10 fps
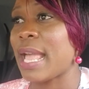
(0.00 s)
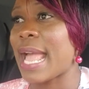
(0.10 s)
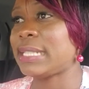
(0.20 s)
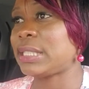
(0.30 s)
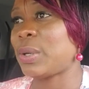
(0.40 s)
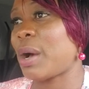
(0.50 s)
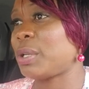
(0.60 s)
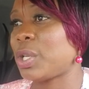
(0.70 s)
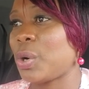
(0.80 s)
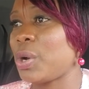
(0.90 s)
And so I
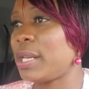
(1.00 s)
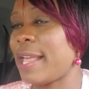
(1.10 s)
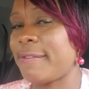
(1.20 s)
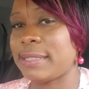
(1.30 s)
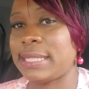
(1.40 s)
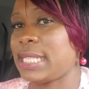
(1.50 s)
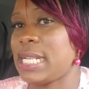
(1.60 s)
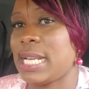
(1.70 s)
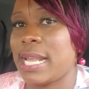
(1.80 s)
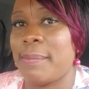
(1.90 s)
would go on level
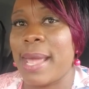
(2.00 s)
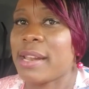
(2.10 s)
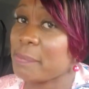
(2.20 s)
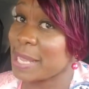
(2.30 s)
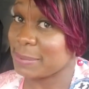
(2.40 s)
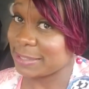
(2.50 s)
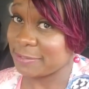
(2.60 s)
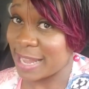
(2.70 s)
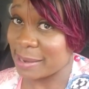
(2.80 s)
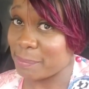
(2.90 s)
C and I might not be able to
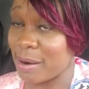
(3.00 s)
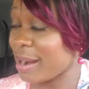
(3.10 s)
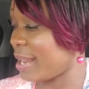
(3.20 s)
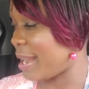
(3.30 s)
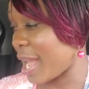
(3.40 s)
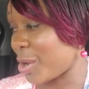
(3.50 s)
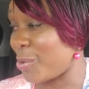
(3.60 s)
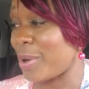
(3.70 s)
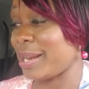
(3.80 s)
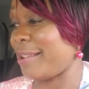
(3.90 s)
find parking. I go
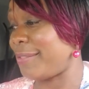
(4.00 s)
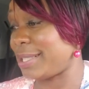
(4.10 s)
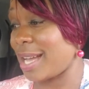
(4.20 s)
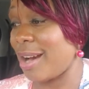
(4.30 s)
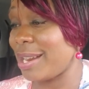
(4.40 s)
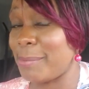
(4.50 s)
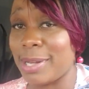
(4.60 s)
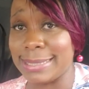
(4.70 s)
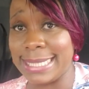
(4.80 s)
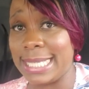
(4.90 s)
one level down, I'm
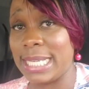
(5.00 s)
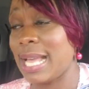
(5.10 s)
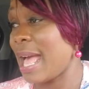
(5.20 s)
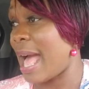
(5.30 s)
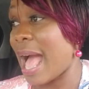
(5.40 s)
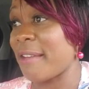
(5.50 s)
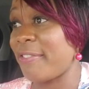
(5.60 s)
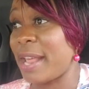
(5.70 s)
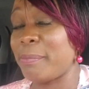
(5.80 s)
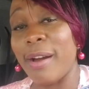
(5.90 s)
on D, I
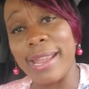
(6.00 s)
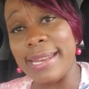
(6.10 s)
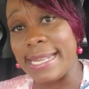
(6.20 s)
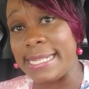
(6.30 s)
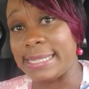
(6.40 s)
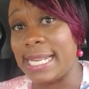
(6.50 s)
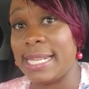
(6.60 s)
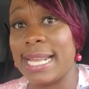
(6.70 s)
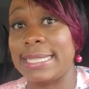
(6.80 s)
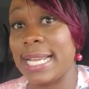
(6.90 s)
find parking easily and
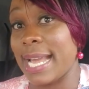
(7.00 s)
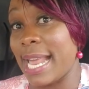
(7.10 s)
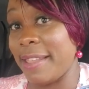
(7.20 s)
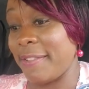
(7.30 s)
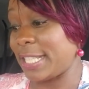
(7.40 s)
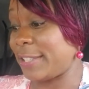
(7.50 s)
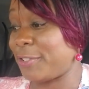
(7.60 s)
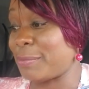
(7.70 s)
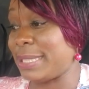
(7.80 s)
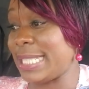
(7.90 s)
then I take an elevator
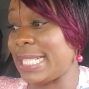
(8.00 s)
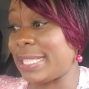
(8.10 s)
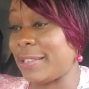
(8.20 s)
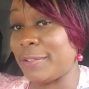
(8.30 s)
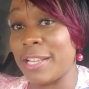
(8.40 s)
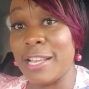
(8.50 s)
from D to the